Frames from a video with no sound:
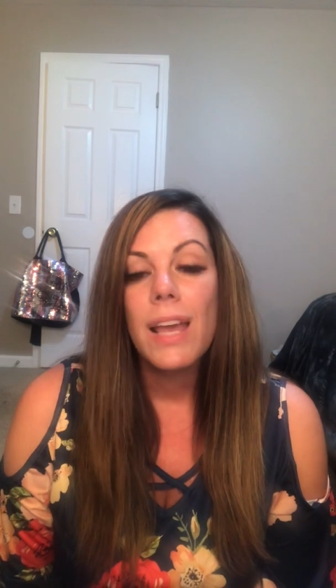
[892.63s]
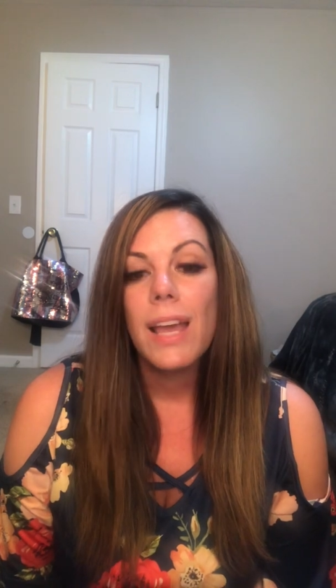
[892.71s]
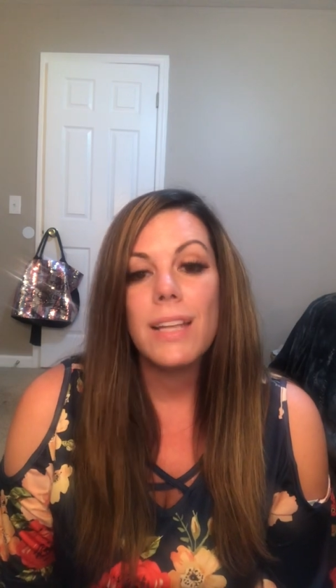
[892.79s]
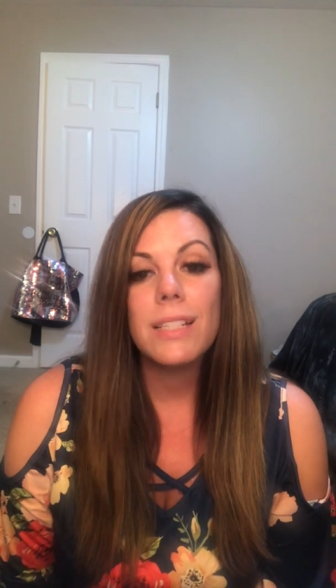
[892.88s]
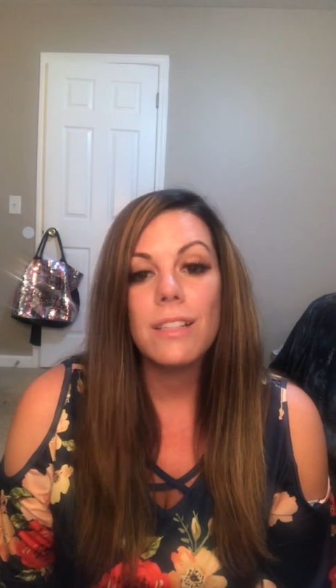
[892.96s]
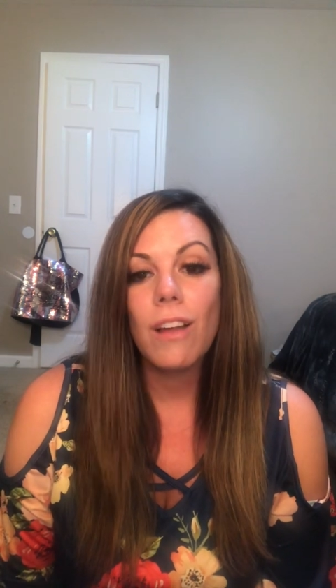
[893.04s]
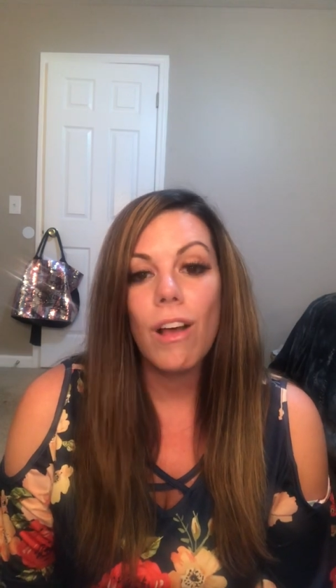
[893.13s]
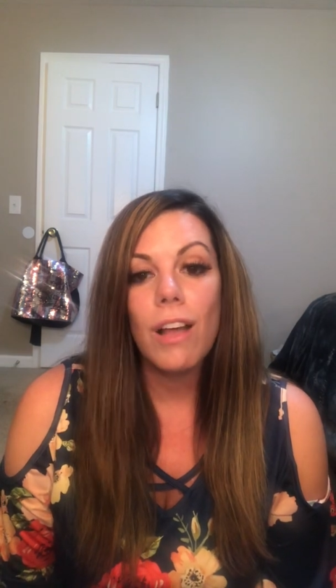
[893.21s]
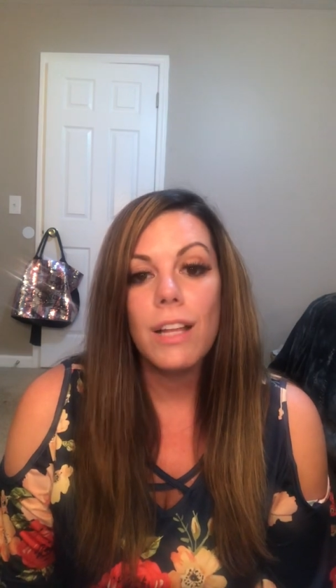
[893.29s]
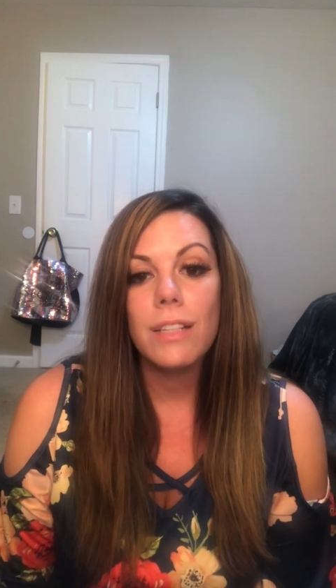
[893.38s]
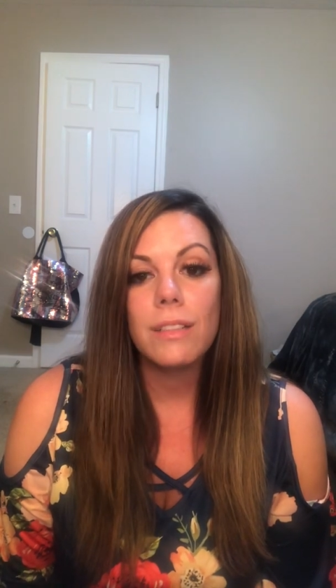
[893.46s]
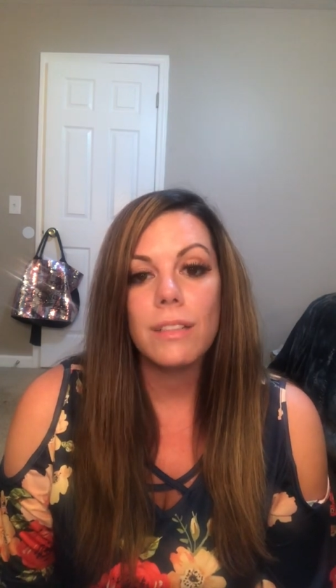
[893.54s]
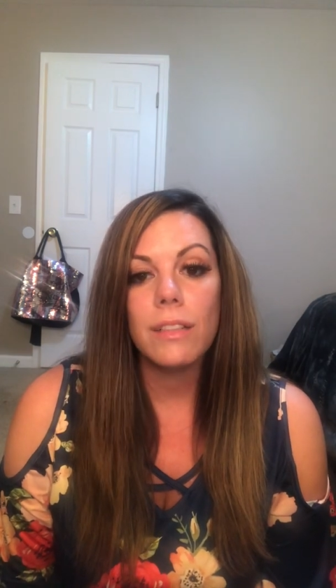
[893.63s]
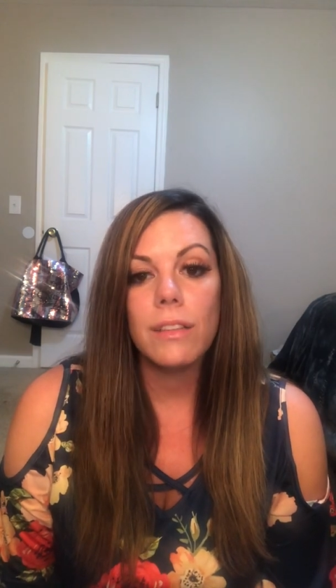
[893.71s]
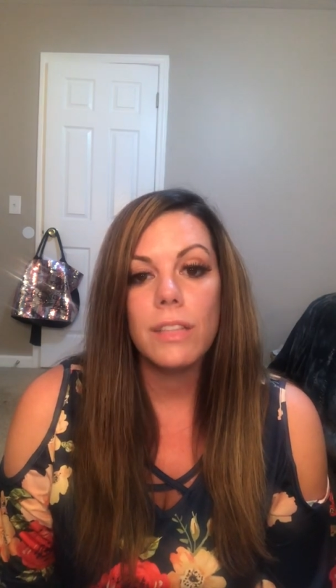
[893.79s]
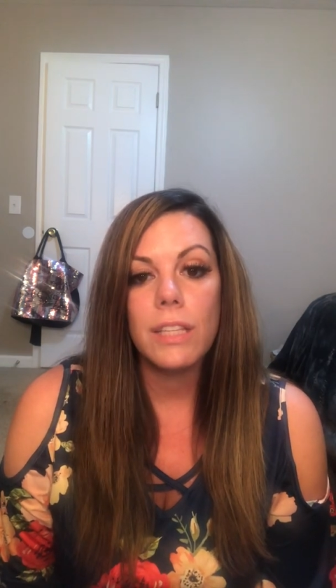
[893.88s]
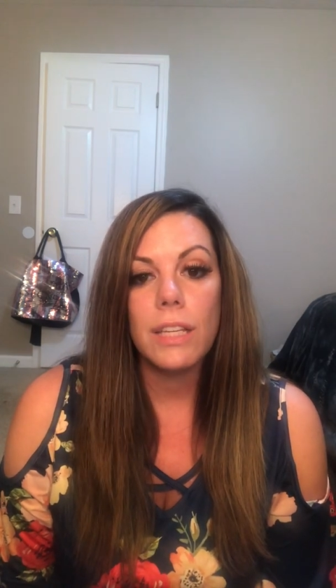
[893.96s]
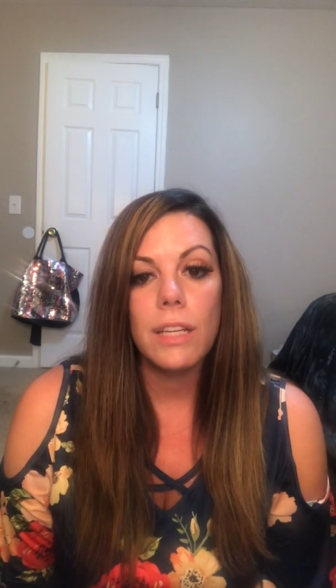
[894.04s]
It's not
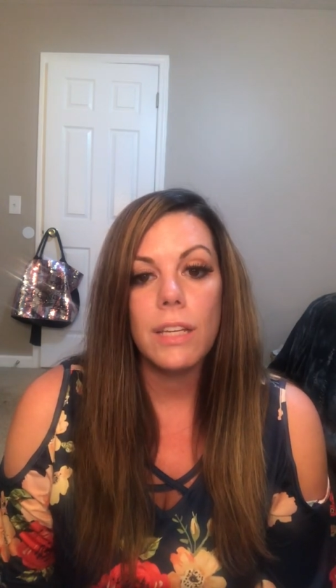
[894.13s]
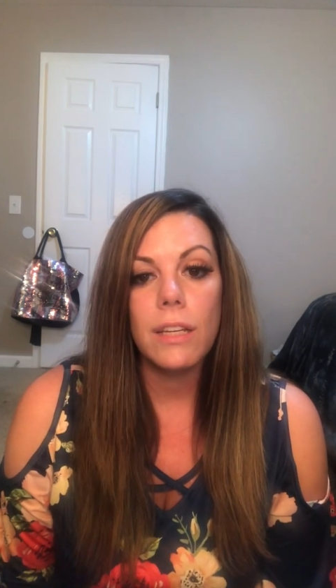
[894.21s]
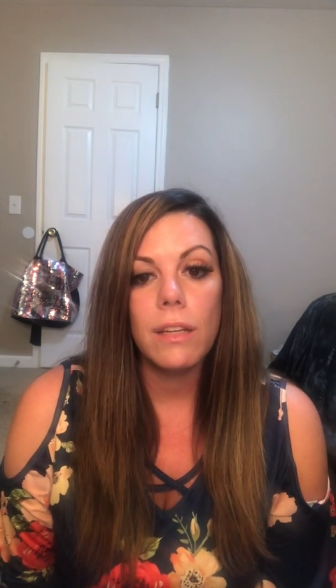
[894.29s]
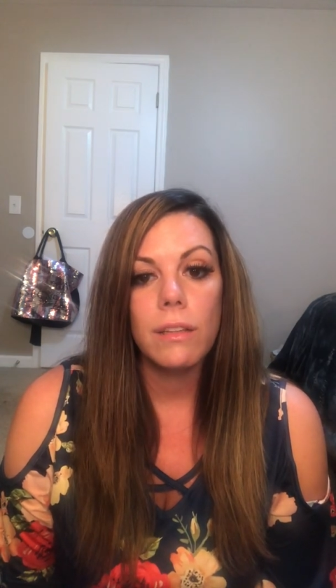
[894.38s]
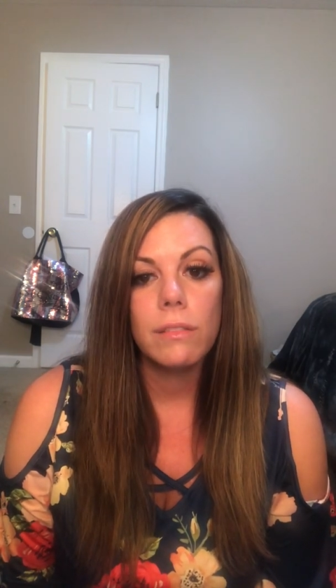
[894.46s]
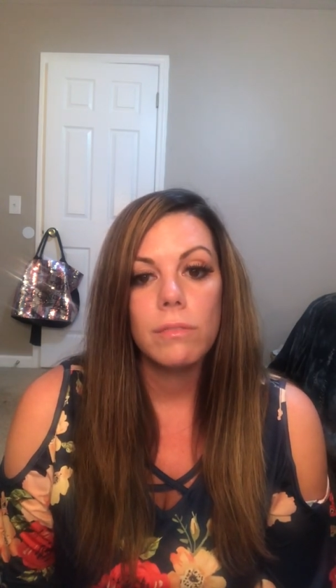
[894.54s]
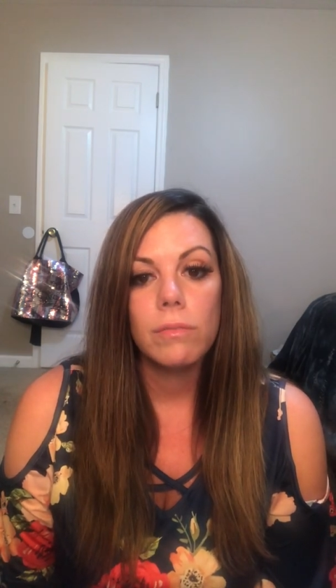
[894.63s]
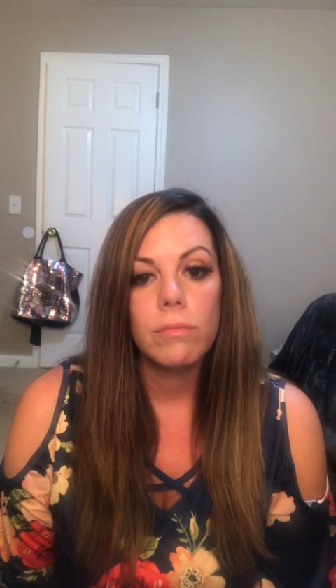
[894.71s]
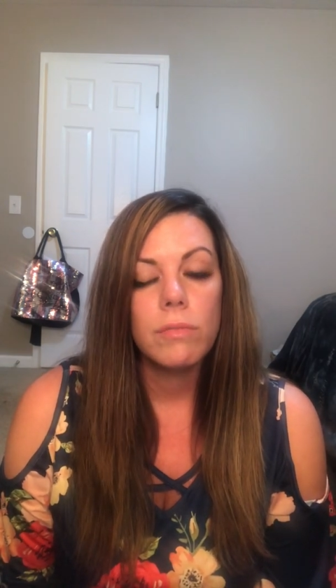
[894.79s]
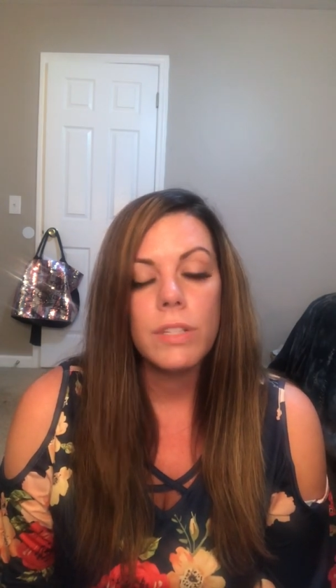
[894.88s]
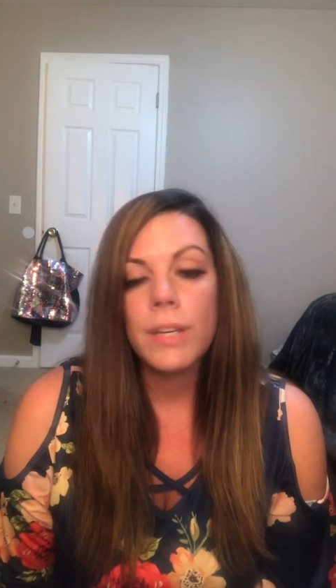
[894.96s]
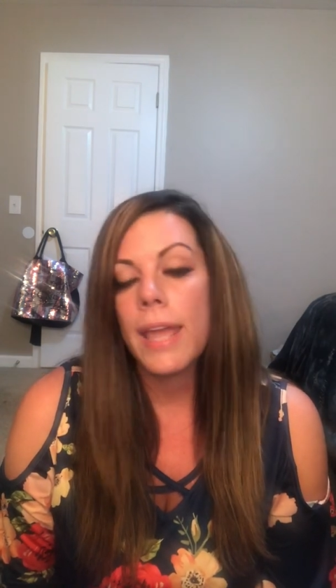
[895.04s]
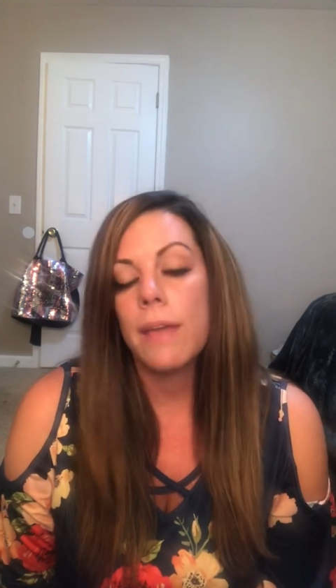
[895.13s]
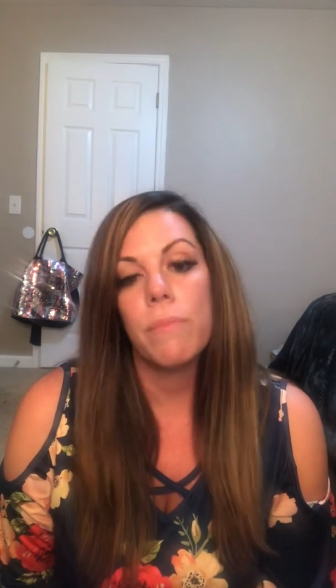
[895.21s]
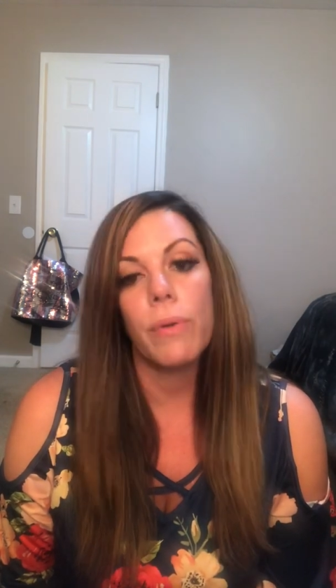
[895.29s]
the name